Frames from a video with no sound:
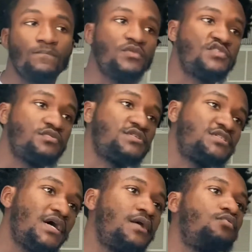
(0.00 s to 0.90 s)
This one is
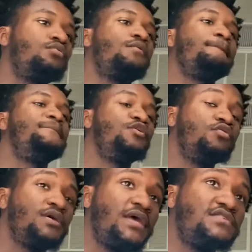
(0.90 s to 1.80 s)
titled
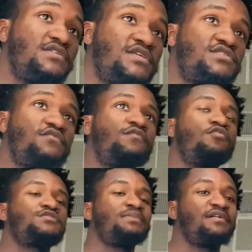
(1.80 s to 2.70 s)
Bill Gates Gets
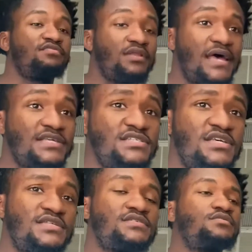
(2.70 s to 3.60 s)
Divorced by Flashgitz.